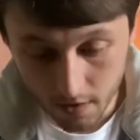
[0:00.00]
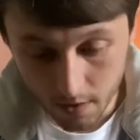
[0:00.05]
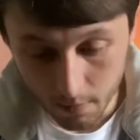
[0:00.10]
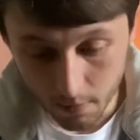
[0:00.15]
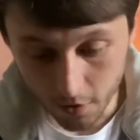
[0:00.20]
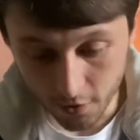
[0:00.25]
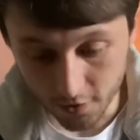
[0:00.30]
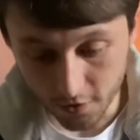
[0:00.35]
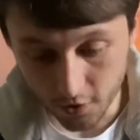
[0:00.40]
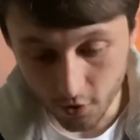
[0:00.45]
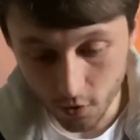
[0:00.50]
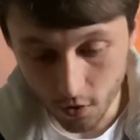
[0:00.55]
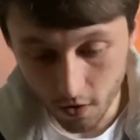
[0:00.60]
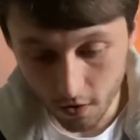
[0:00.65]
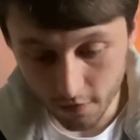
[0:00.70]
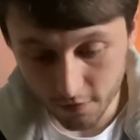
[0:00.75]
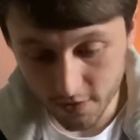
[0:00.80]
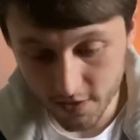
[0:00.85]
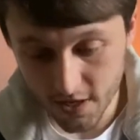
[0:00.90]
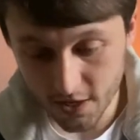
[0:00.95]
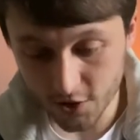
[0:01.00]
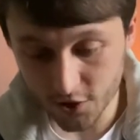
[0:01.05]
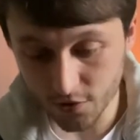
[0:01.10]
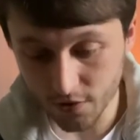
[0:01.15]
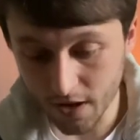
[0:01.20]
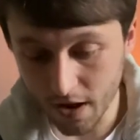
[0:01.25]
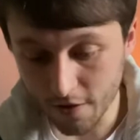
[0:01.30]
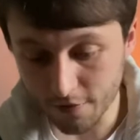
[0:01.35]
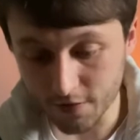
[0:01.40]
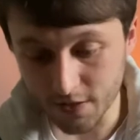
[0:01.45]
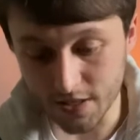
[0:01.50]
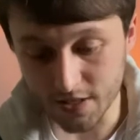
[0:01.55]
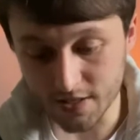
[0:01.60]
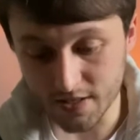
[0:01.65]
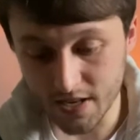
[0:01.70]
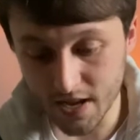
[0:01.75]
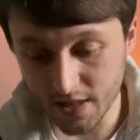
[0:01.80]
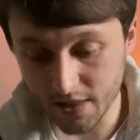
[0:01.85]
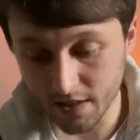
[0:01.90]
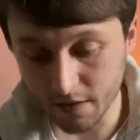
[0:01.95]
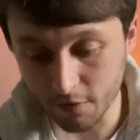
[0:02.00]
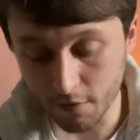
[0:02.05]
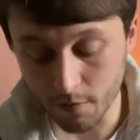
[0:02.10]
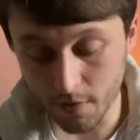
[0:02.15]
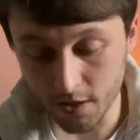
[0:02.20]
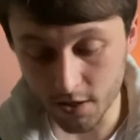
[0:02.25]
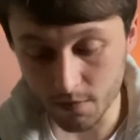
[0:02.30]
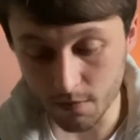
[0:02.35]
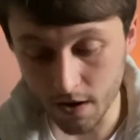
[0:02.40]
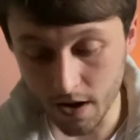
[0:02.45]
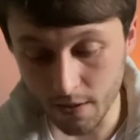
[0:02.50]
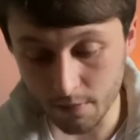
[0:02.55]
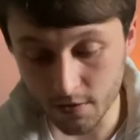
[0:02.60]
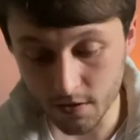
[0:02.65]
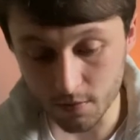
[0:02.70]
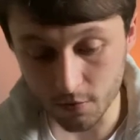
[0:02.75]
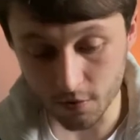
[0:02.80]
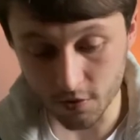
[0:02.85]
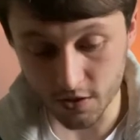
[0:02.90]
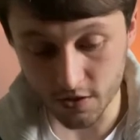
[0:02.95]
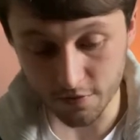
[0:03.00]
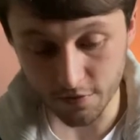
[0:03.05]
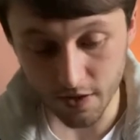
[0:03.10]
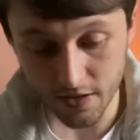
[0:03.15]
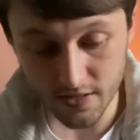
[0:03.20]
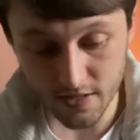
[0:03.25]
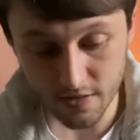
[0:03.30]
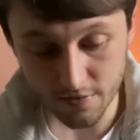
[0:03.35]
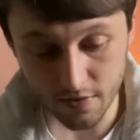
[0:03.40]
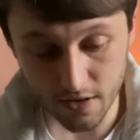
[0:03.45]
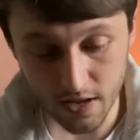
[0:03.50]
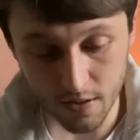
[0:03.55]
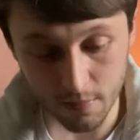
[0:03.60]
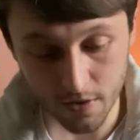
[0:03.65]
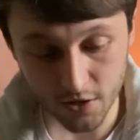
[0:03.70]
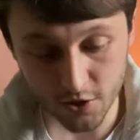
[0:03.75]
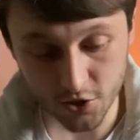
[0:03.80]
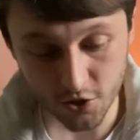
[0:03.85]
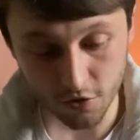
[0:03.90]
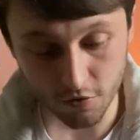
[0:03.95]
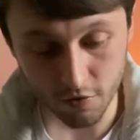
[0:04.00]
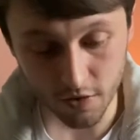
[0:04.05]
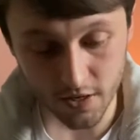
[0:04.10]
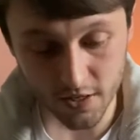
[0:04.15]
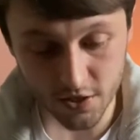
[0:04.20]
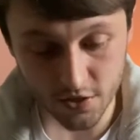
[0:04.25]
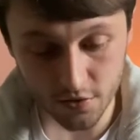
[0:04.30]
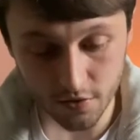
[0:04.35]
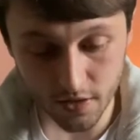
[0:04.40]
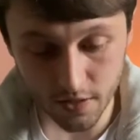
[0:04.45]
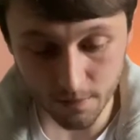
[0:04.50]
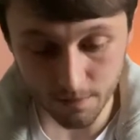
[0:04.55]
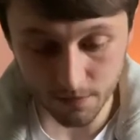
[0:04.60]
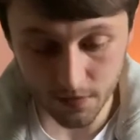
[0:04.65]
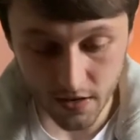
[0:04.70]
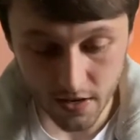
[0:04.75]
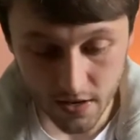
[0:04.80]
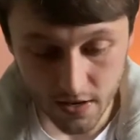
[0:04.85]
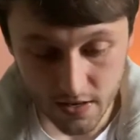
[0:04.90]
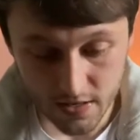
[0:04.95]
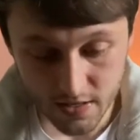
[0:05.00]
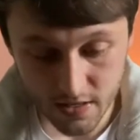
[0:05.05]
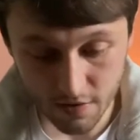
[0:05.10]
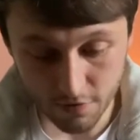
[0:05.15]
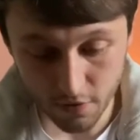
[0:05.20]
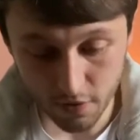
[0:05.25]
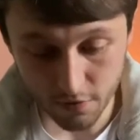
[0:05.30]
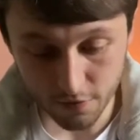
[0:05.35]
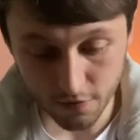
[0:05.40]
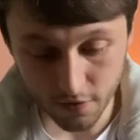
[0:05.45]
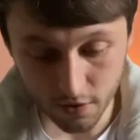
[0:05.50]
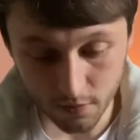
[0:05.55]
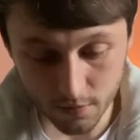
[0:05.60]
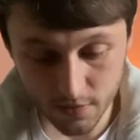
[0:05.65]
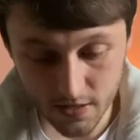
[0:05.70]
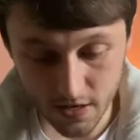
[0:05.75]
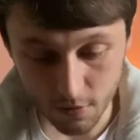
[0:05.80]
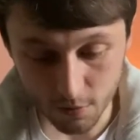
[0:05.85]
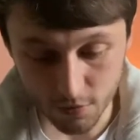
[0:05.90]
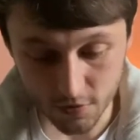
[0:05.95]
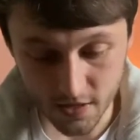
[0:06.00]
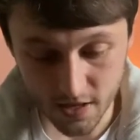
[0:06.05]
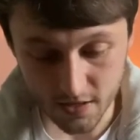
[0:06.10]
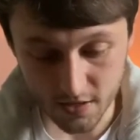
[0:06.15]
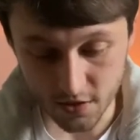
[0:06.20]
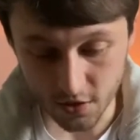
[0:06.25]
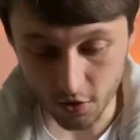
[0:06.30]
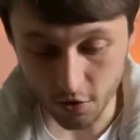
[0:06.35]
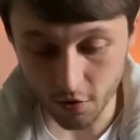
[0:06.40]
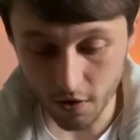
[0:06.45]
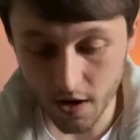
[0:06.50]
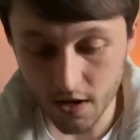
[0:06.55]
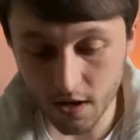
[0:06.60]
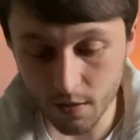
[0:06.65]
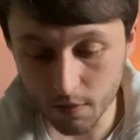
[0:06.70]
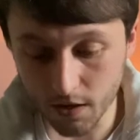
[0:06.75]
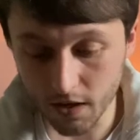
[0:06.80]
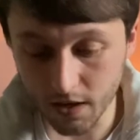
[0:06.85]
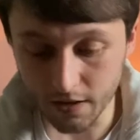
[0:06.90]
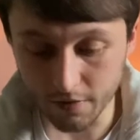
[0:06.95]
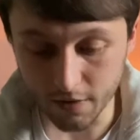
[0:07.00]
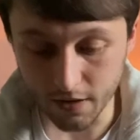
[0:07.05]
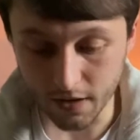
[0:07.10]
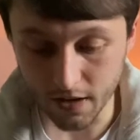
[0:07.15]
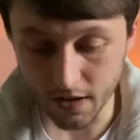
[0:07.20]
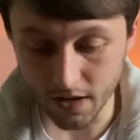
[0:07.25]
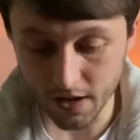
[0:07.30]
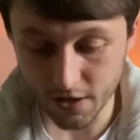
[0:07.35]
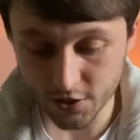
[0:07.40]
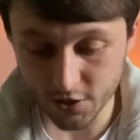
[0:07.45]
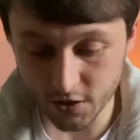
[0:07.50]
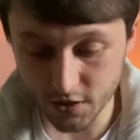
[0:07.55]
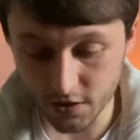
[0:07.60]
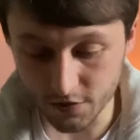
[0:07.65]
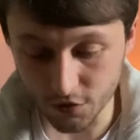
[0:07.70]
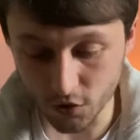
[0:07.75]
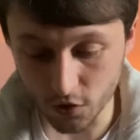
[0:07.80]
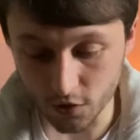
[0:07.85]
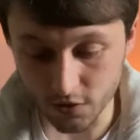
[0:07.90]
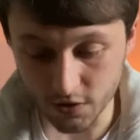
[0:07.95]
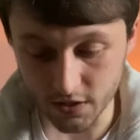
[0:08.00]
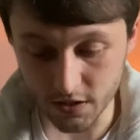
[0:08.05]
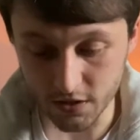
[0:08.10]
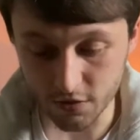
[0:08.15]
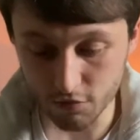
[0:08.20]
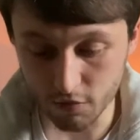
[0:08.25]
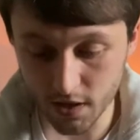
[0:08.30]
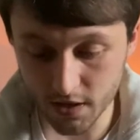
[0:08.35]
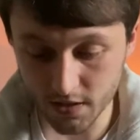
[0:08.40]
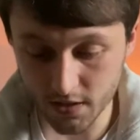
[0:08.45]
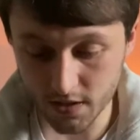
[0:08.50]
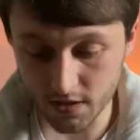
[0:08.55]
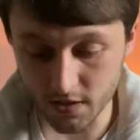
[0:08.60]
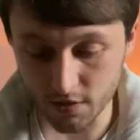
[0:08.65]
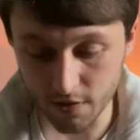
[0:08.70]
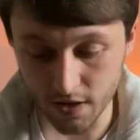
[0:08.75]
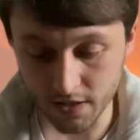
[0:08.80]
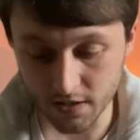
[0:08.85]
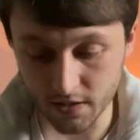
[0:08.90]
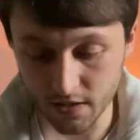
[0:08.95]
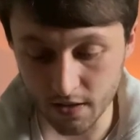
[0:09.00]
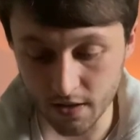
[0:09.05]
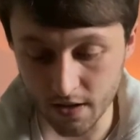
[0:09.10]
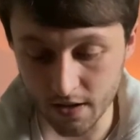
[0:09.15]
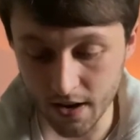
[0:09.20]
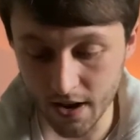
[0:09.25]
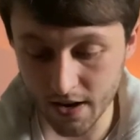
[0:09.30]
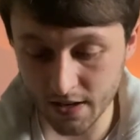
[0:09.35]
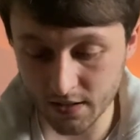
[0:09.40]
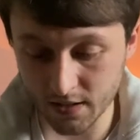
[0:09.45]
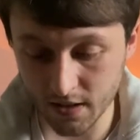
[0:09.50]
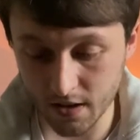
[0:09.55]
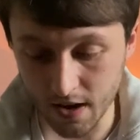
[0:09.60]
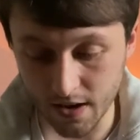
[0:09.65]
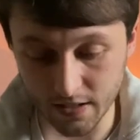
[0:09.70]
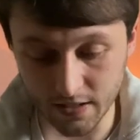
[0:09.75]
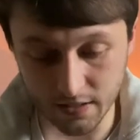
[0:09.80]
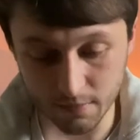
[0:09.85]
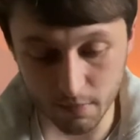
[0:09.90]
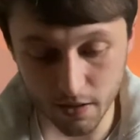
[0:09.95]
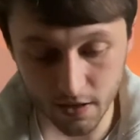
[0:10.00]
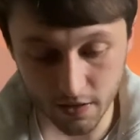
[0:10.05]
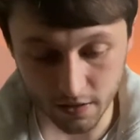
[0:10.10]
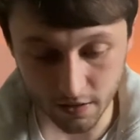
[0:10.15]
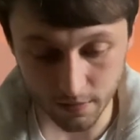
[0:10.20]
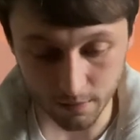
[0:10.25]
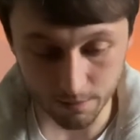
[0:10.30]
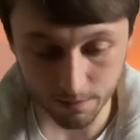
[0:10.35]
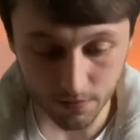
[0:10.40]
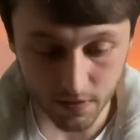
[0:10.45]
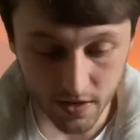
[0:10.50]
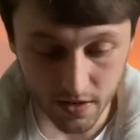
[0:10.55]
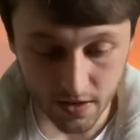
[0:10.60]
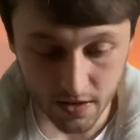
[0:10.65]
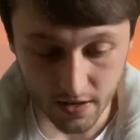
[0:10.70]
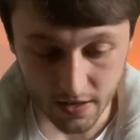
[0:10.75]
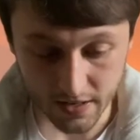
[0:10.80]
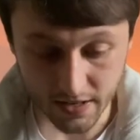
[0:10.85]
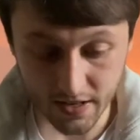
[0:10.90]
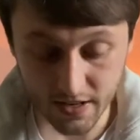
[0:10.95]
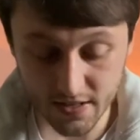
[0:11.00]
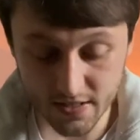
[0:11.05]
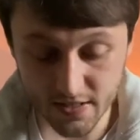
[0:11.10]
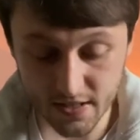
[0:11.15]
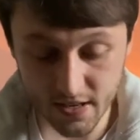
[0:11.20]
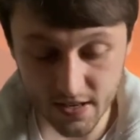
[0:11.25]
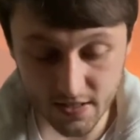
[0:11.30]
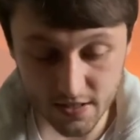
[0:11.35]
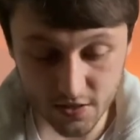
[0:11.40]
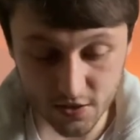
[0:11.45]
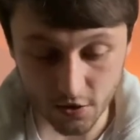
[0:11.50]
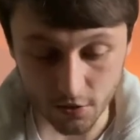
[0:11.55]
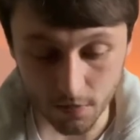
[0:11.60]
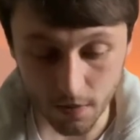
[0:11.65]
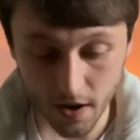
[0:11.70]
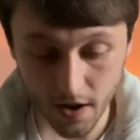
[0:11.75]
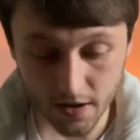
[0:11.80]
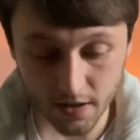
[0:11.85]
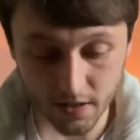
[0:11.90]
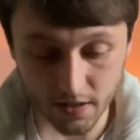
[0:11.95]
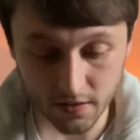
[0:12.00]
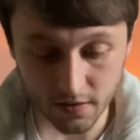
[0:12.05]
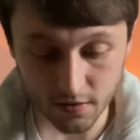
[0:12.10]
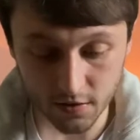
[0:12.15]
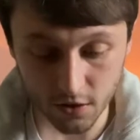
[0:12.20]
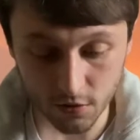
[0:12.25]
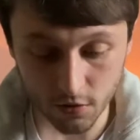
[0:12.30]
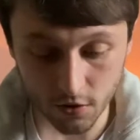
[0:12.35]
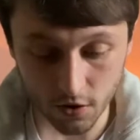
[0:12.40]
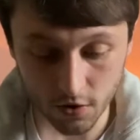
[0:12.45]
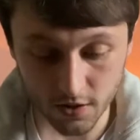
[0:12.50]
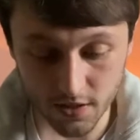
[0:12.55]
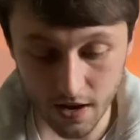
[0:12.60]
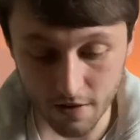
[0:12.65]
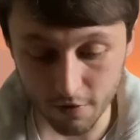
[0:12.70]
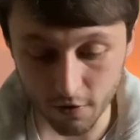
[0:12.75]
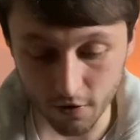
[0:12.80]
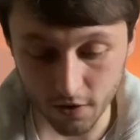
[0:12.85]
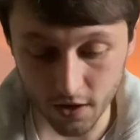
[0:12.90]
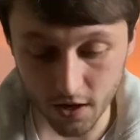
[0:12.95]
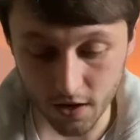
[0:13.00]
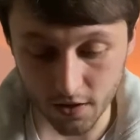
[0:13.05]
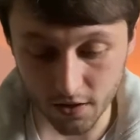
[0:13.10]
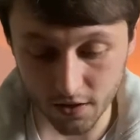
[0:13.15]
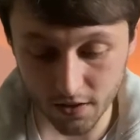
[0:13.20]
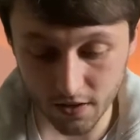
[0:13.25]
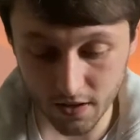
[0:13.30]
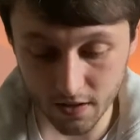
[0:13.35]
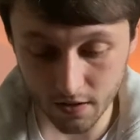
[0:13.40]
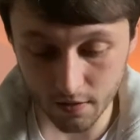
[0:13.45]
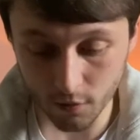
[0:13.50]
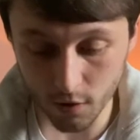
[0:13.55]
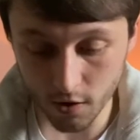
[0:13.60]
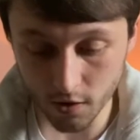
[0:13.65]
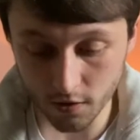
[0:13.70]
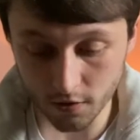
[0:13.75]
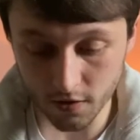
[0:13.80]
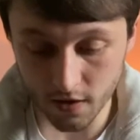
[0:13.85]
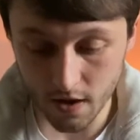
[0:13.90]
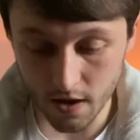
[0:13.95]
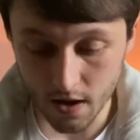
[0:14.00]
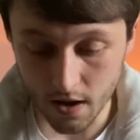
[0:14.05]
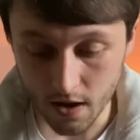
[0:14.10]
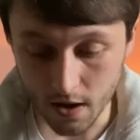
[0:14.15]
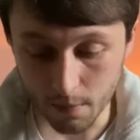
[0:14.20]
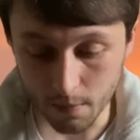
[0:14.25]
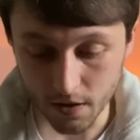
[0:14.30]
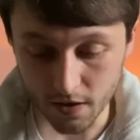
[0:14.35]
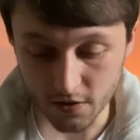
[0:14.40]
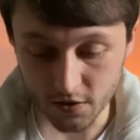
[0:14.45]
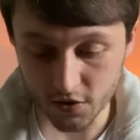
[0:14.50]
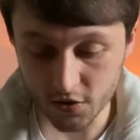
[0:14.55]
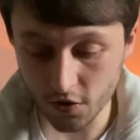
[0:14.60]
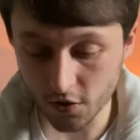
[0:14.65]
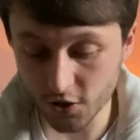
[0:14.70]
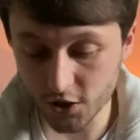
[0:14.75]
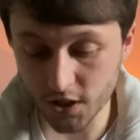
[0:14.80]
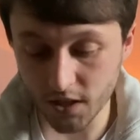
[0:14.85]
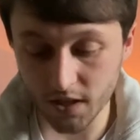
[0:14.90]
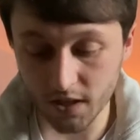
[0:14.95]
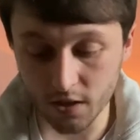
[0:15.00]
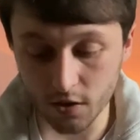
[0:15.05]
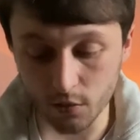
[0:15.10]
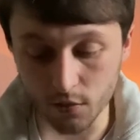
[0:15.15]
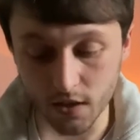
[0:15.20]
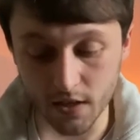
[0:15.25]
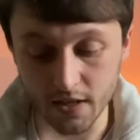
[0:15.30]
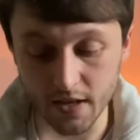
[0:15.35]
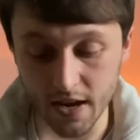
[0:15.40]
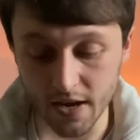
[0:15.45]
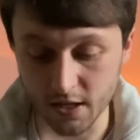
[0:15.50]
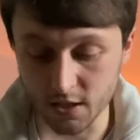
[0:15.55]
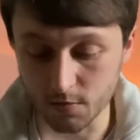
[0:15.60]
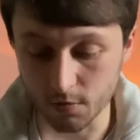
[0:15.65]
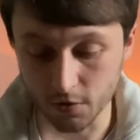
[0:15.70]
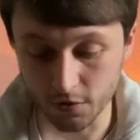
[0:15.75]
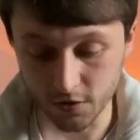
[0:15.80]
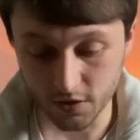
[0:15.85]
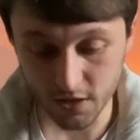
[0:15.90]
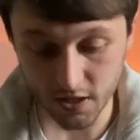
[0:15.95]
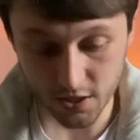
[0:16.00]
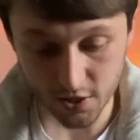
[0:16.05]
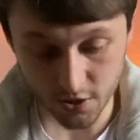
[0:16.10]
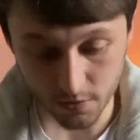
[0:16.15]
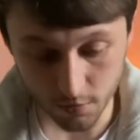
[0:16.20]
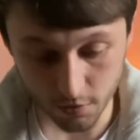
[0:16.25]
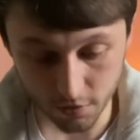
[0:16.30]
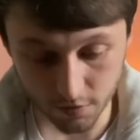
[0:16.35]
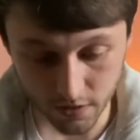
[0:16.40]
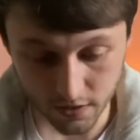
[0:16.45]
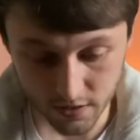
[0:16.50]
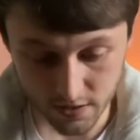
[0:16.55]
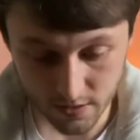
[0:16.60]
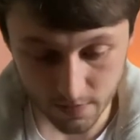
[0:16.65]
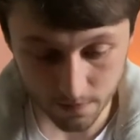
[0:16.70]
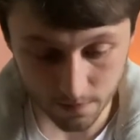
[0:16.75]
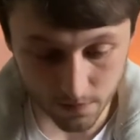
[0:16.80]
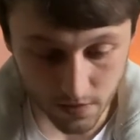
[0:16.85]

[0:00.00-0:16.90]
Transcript: More than a quarter of a century after his death, he remains perhaps the most divisive name in genre history. Severin Films now presents the cranium-cleaving collection devoted to this writer, director and actor Andy Milligan, a gay sadist who pioneered New York's avant-garde theatre world and made astonishingly unique exploitation movies.